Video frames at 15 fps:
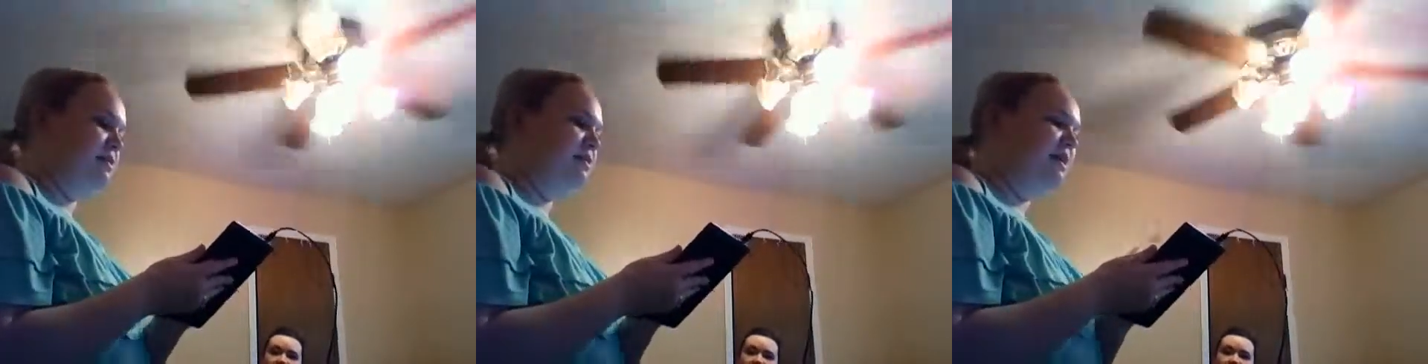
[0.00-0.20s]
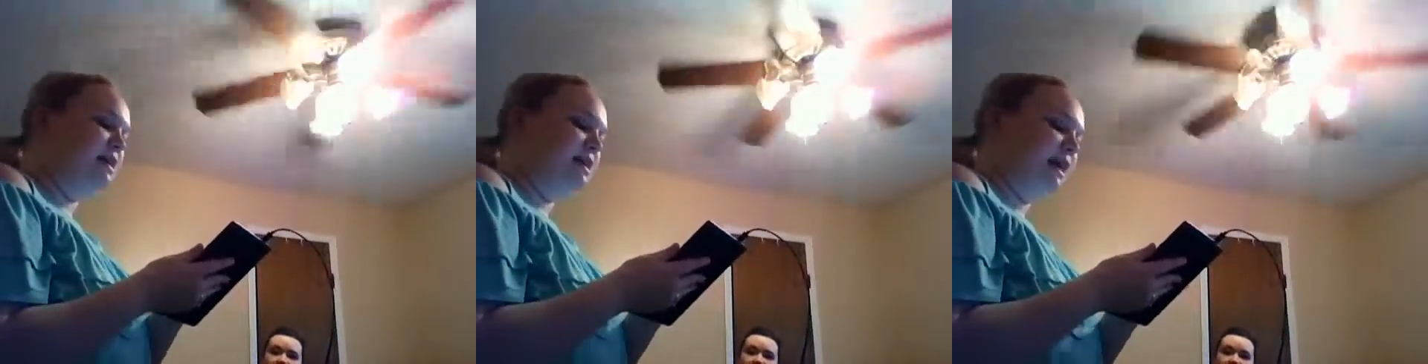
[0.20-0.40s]

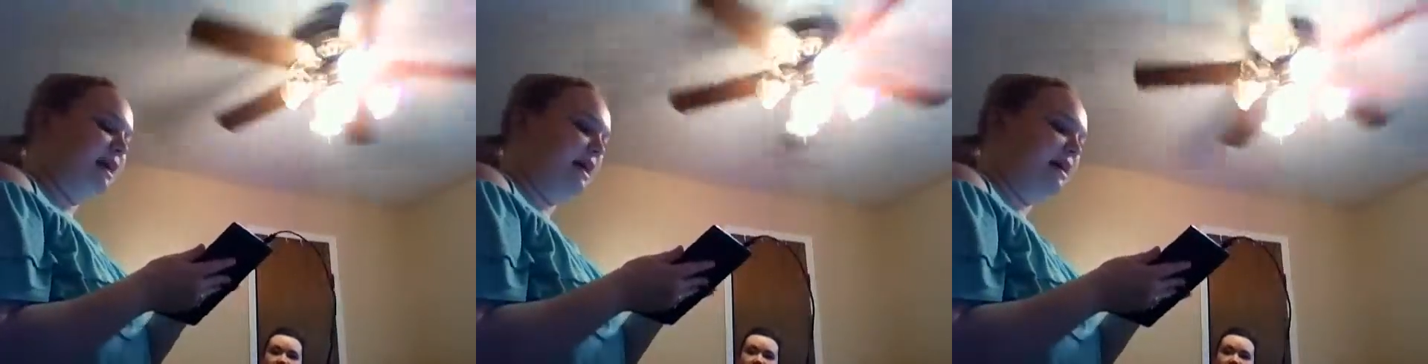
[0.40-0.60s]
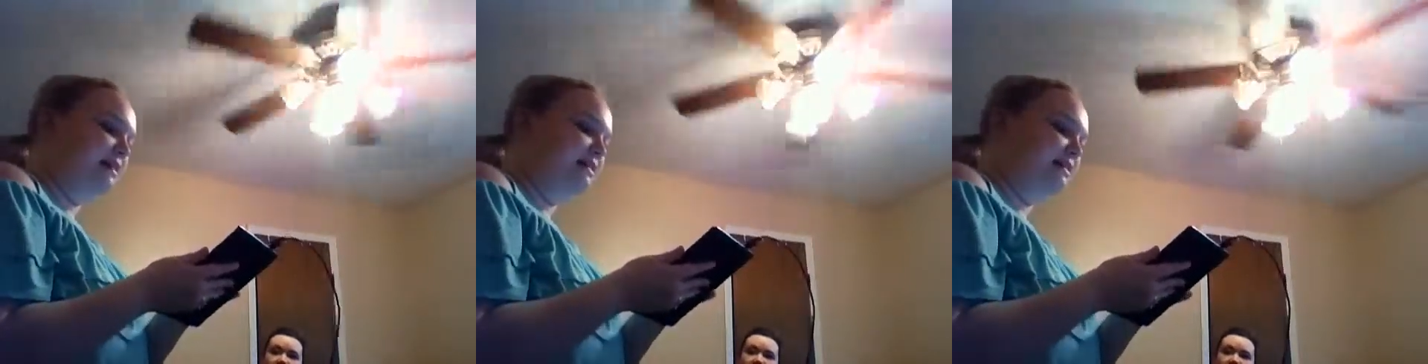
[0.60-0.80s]
The
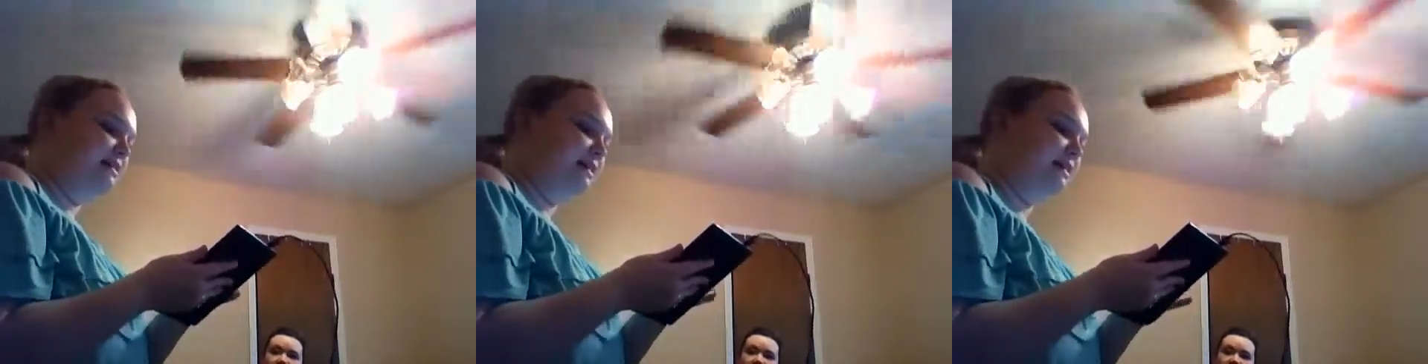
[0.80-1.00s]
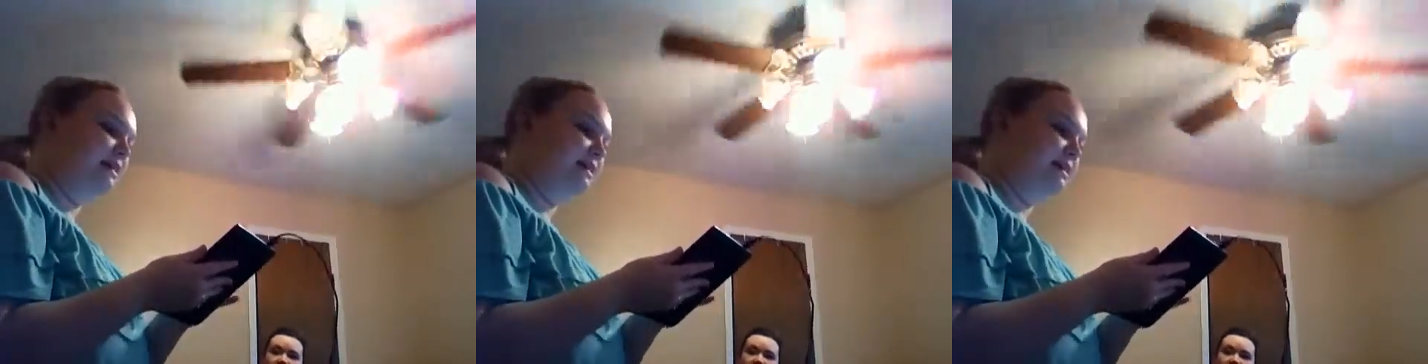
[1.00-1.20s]
end.
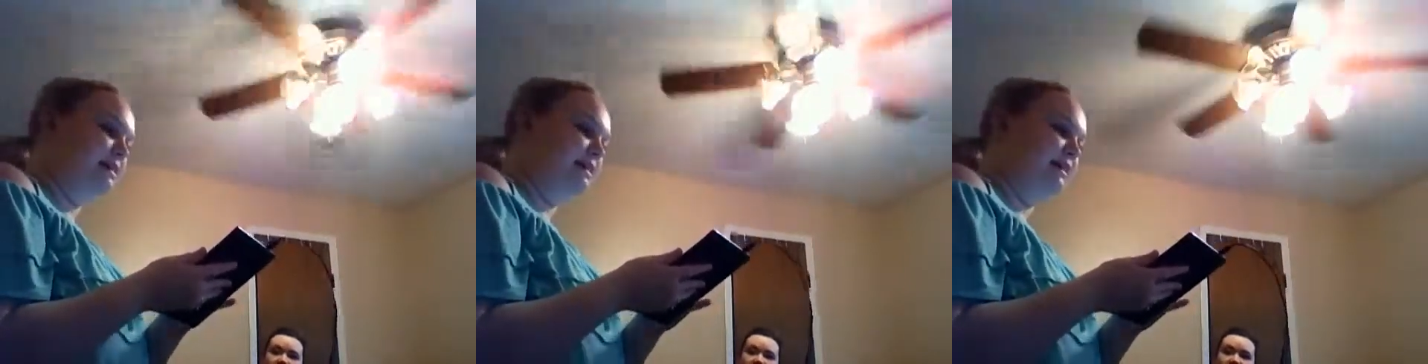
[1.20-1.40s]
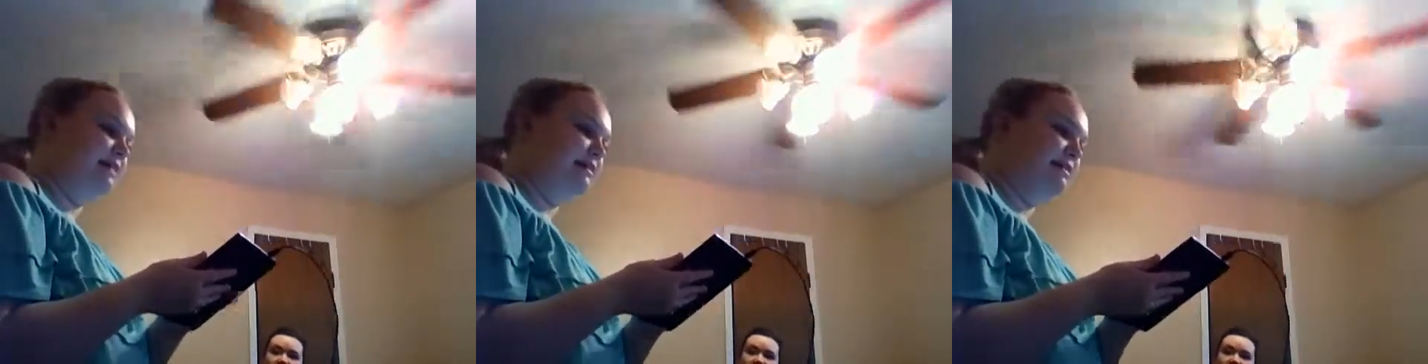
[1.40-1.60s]

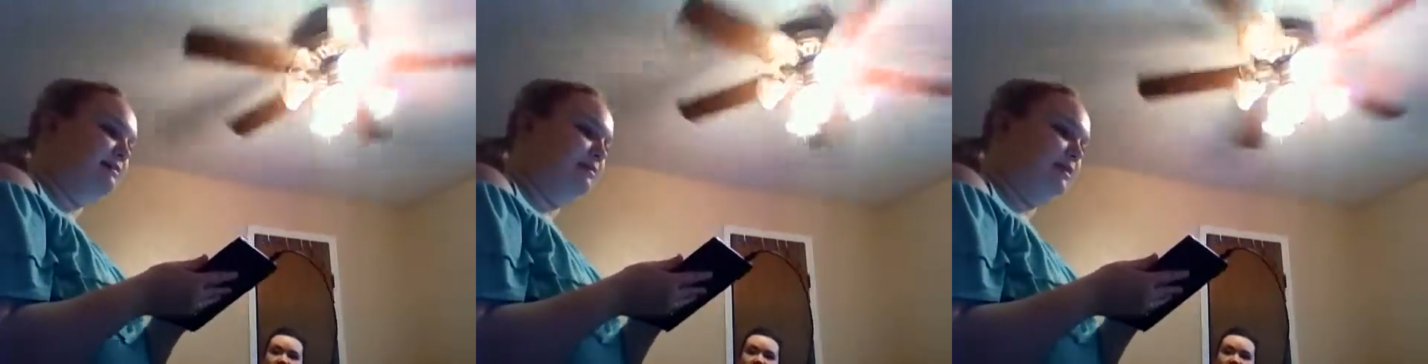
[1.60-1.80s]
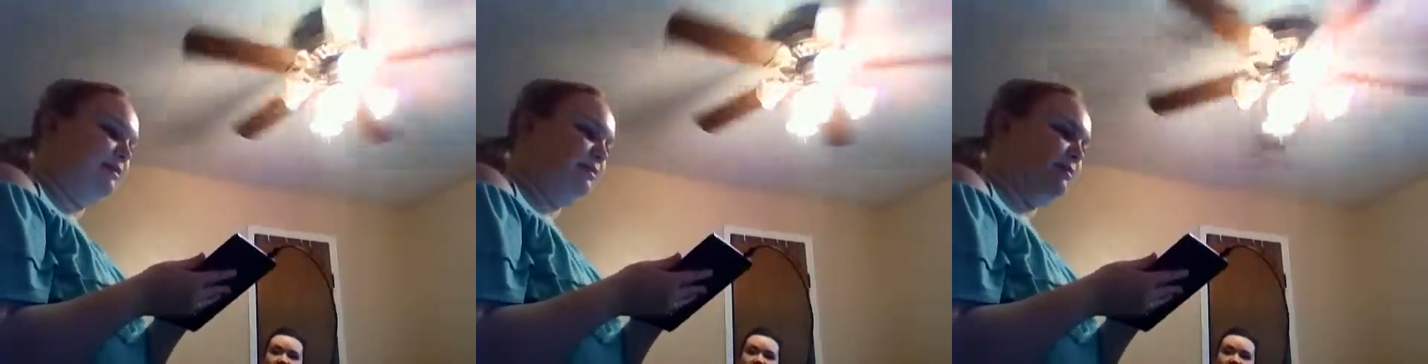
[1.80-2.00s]
I guess
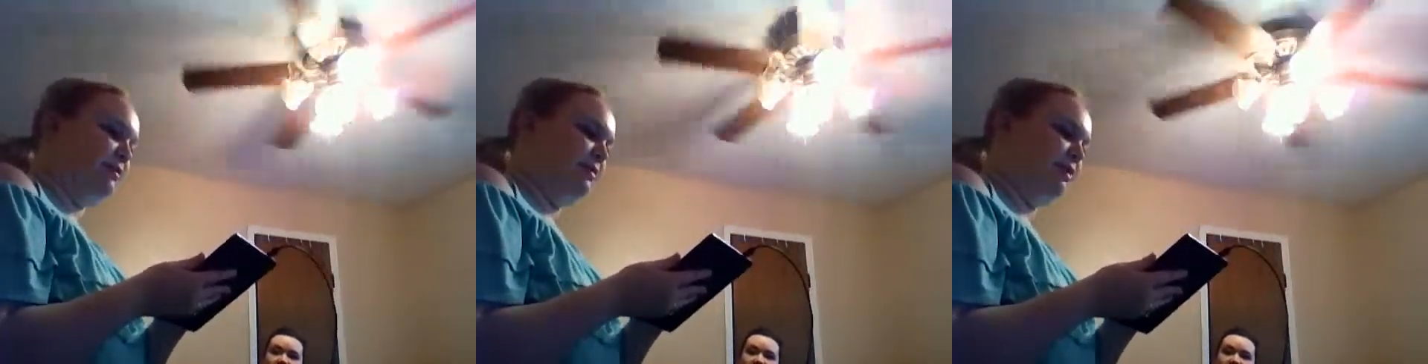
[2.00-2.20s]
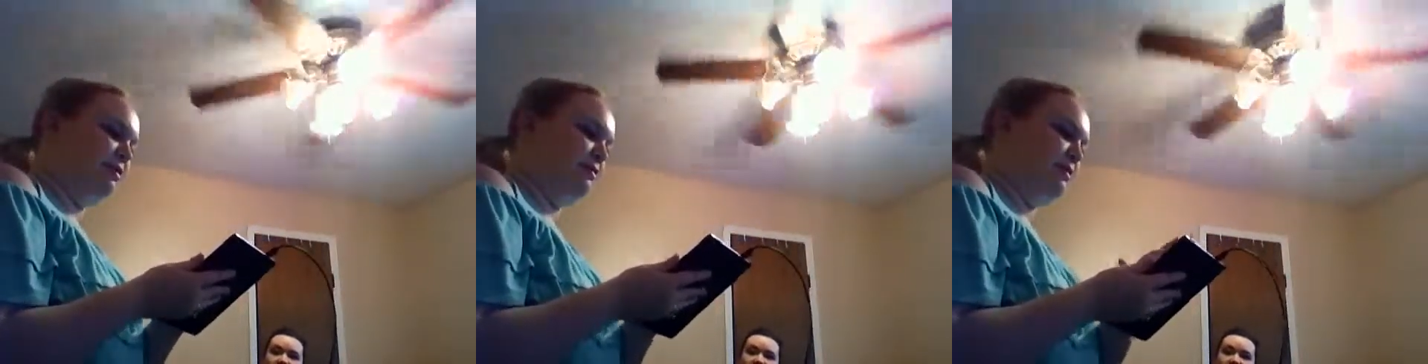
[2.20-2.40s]
it probably would
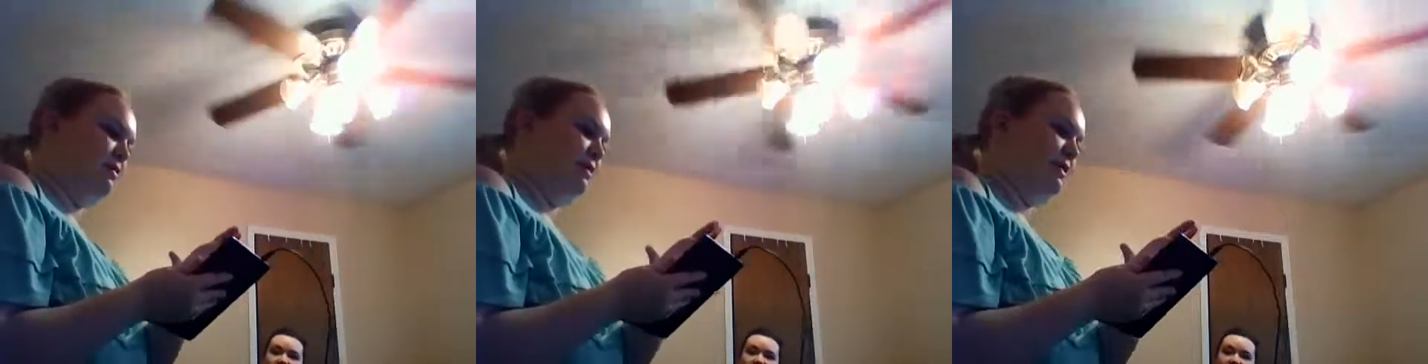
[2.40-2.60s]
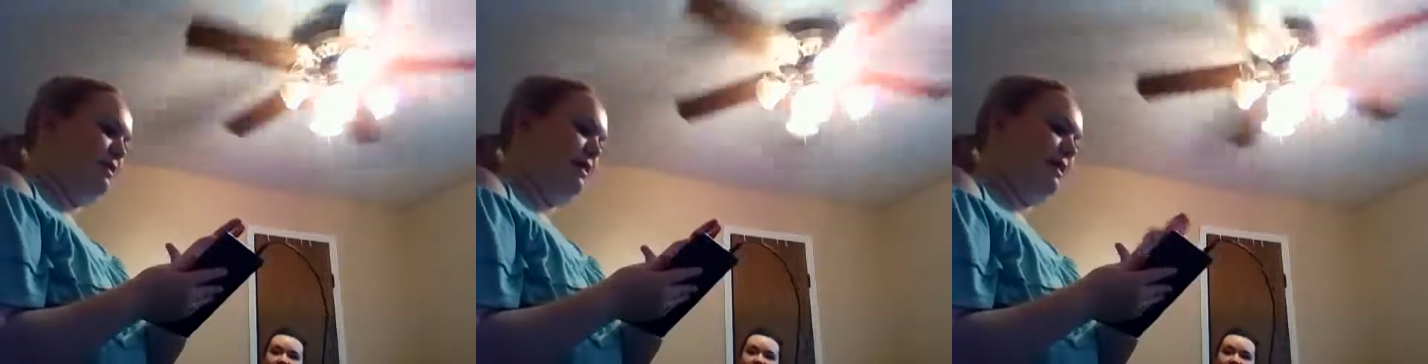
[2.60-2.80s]
have helped me
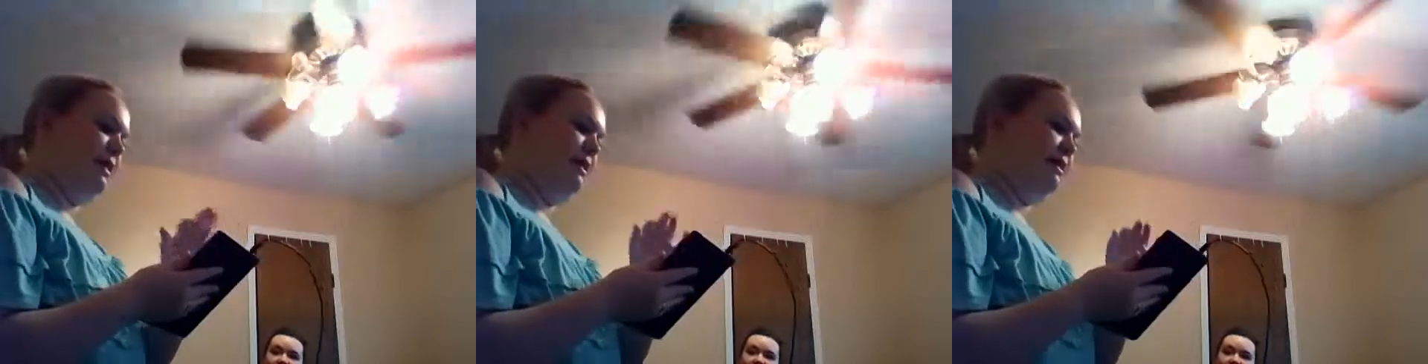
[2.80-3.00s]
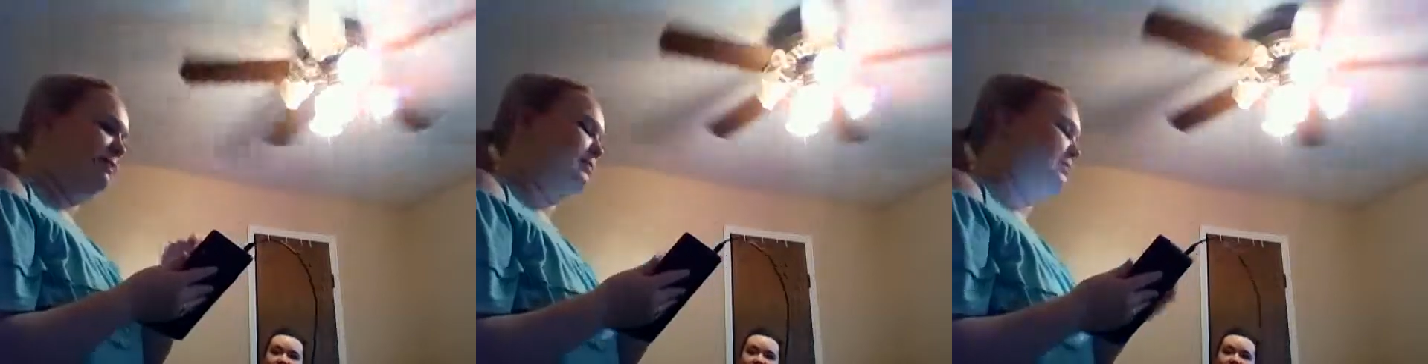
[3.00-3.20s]
read that had I